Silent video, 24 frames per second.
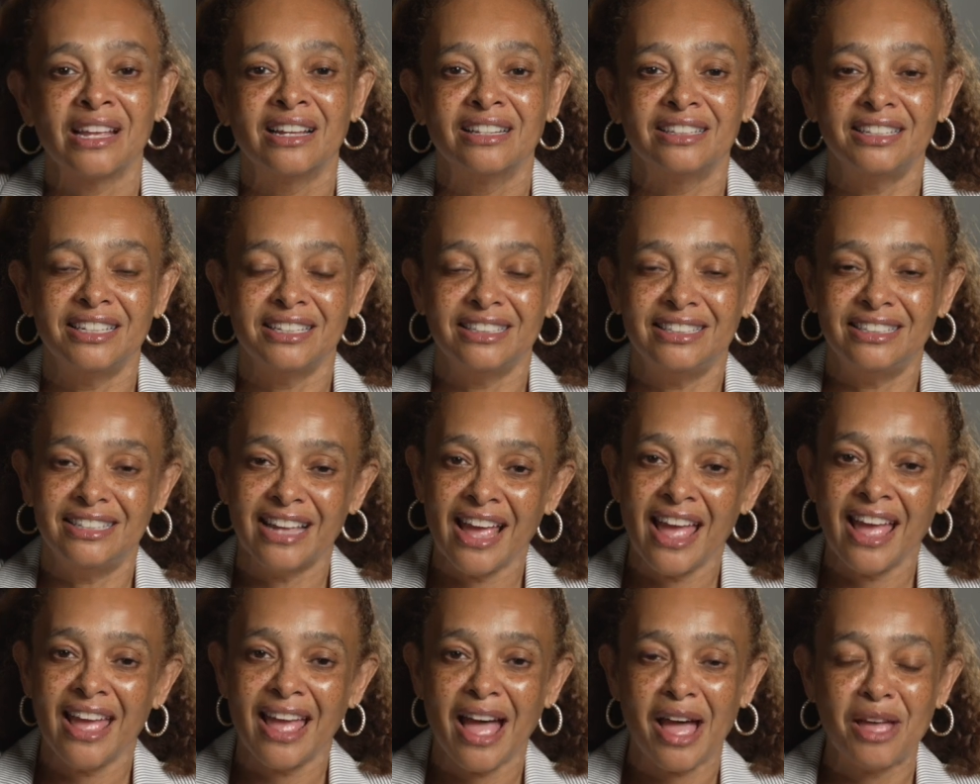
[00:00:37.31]

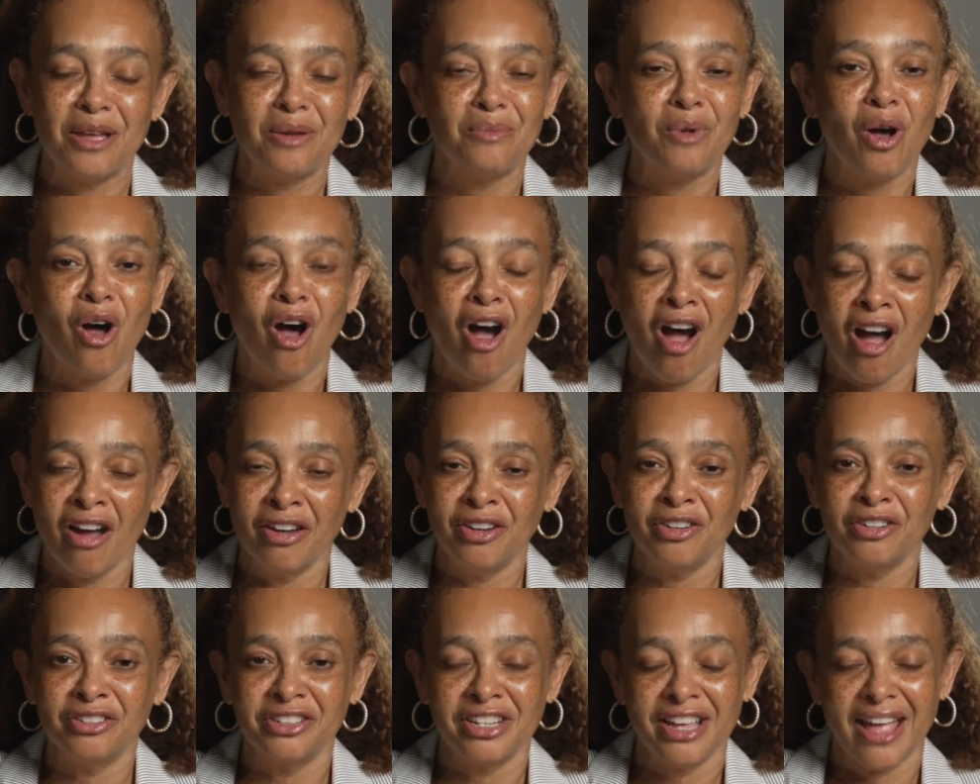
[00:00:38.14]
Today, I am
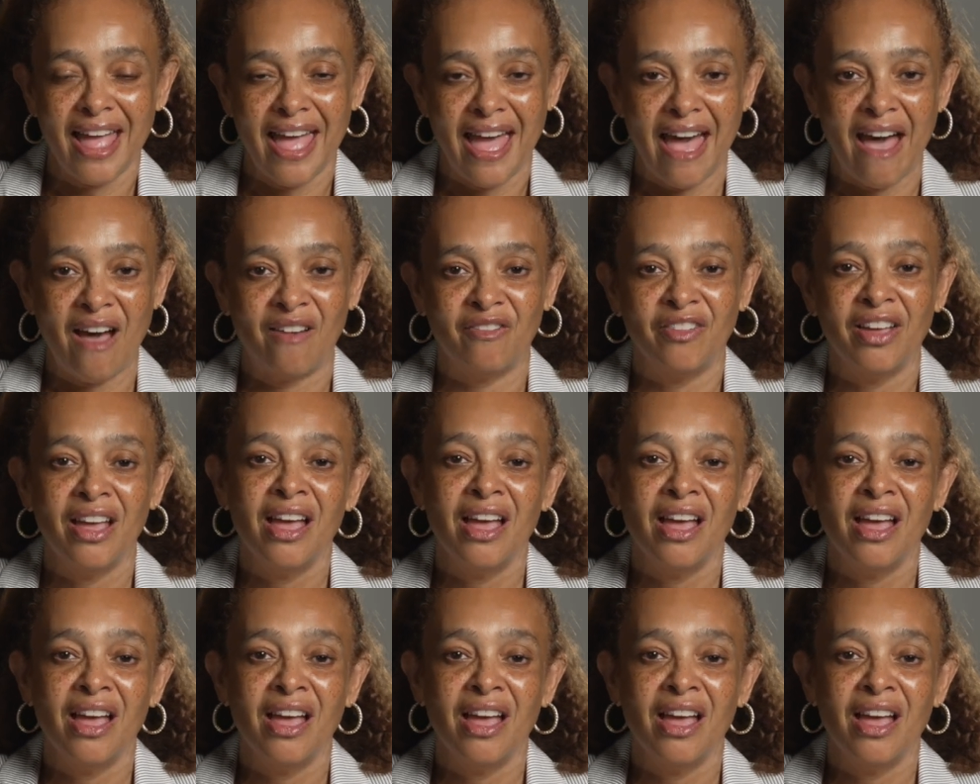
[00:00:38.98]
honored to have